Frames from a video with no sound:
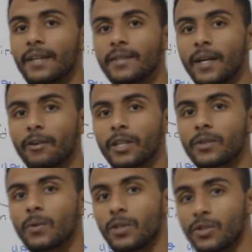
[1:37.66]

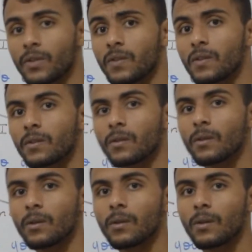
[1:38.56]
indirect questions,
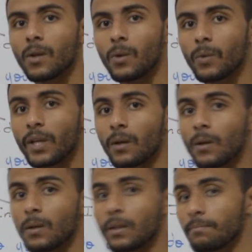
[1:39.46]
or we can
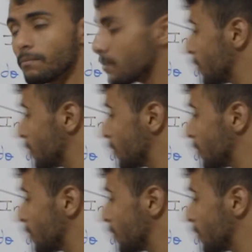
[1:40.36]
call them